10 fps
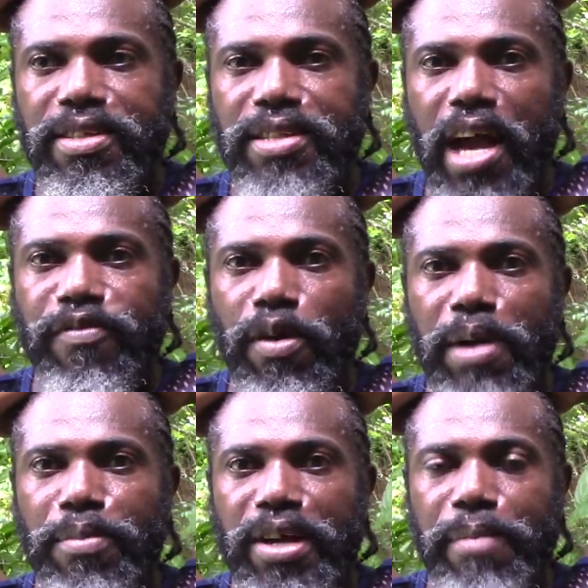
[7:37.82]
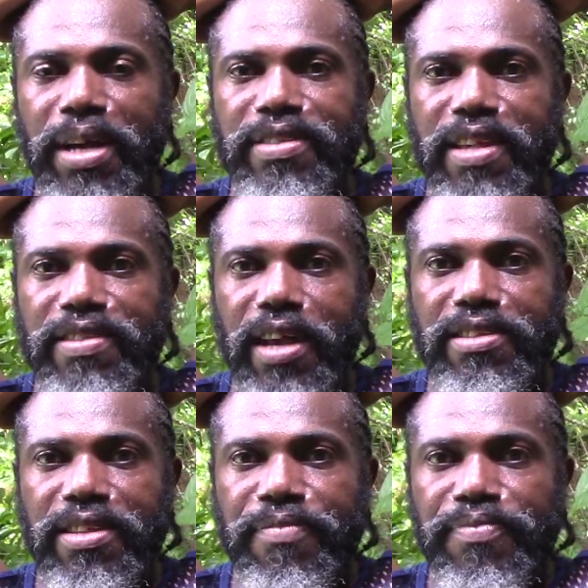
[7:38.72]
Therefore my brothers and my
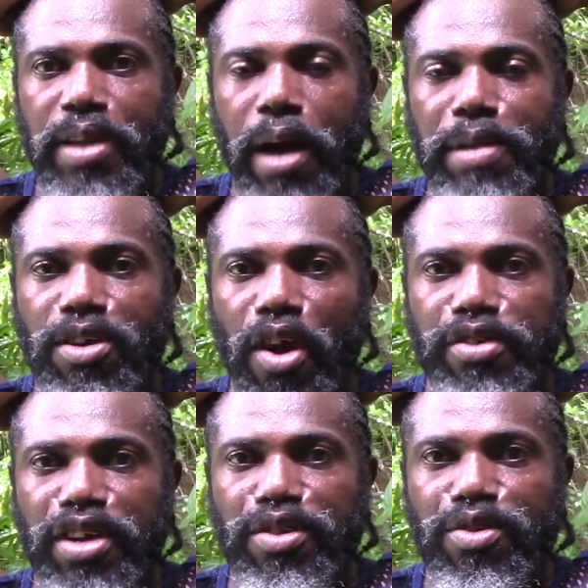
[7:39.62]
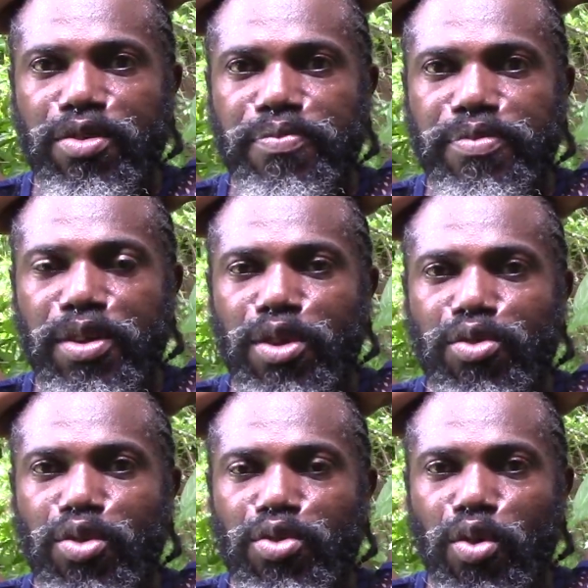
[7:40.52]
sisters, I'm encouraging you
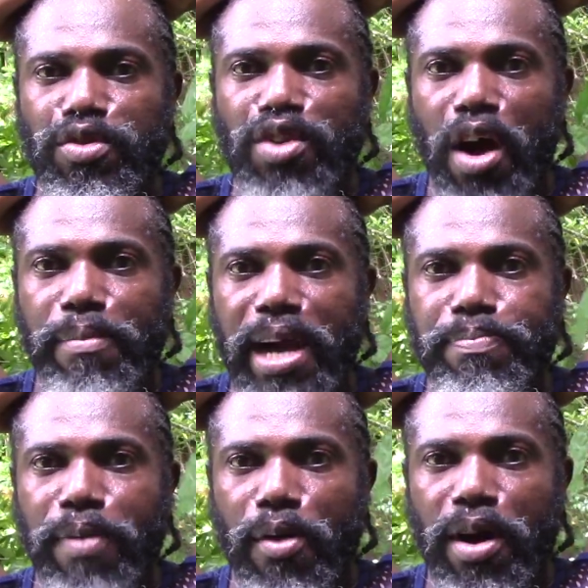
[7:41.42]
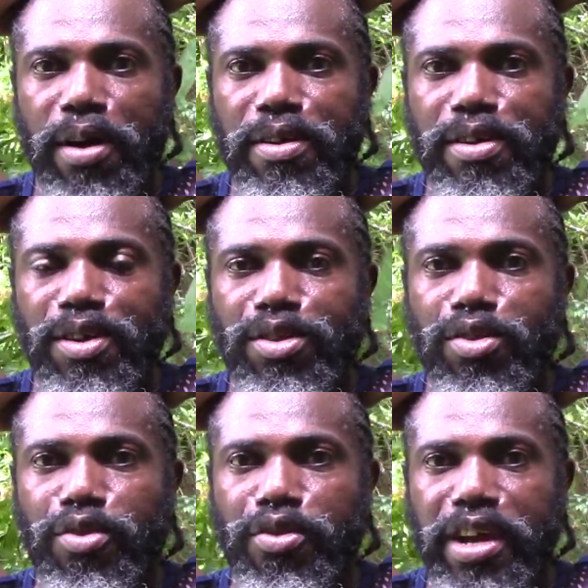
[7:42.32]
to use your mind power
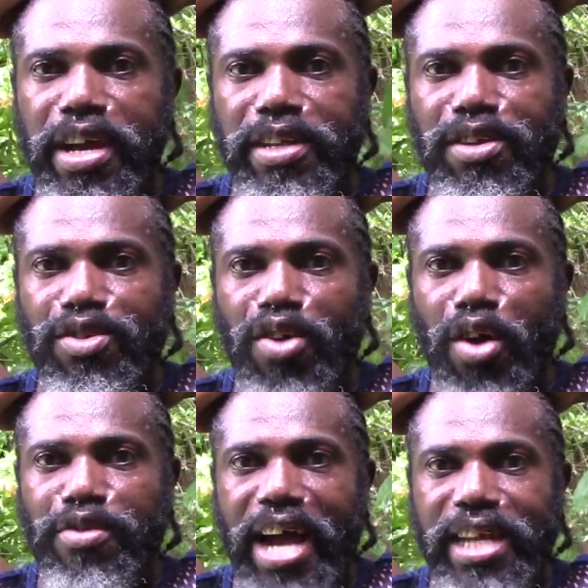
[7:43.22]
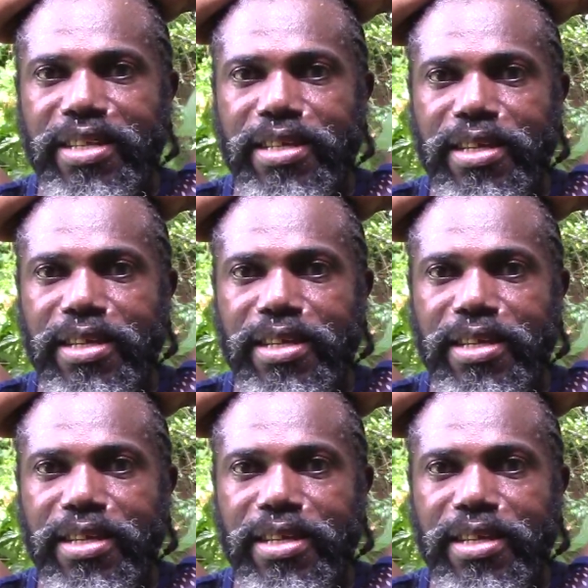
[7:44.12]
to create your reality.